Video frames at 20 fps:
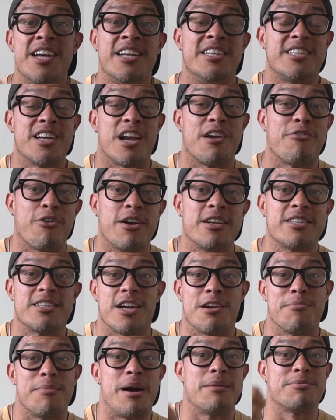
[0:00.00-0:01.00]
and tell your friends,
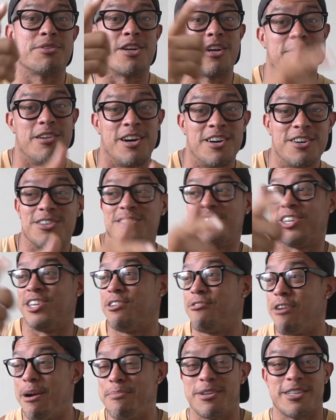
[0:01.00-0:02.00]
tell your mom, tell your uncle, tell
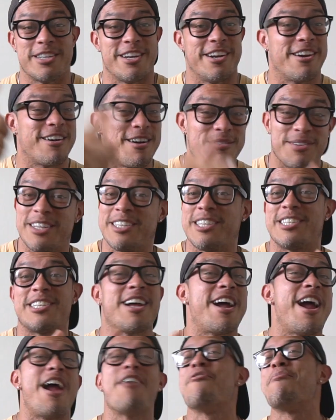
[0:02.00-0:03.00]
your grandpa, tell your grandma, tell
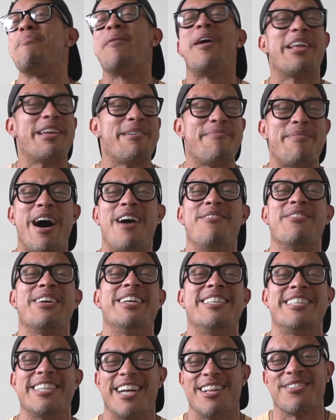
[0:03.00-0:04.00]
everybody about
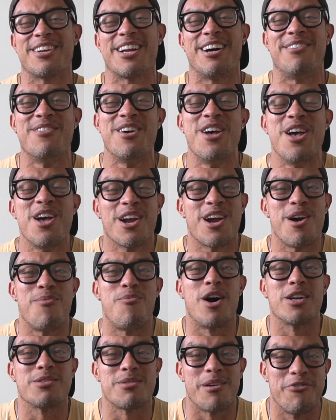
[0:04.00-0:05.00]
me, and tell them
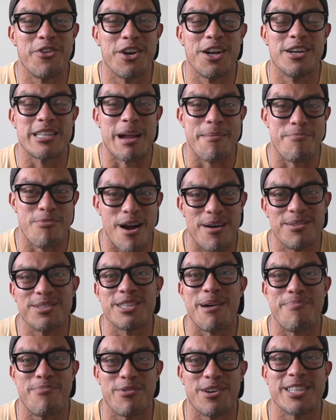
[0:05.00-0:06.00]
come watch my videos. I promise
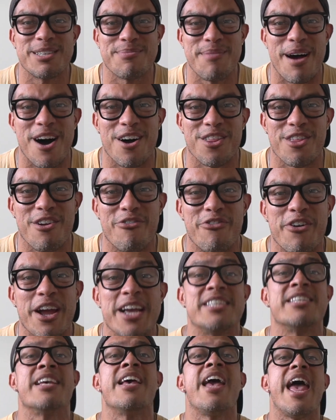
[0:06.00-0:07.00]
I'll put a smile on their
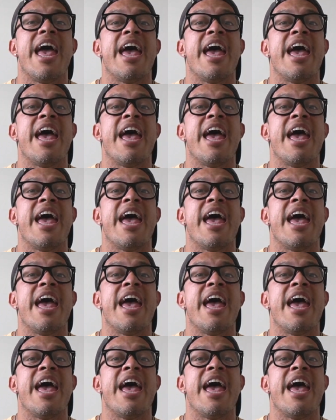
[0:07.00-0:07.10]
face.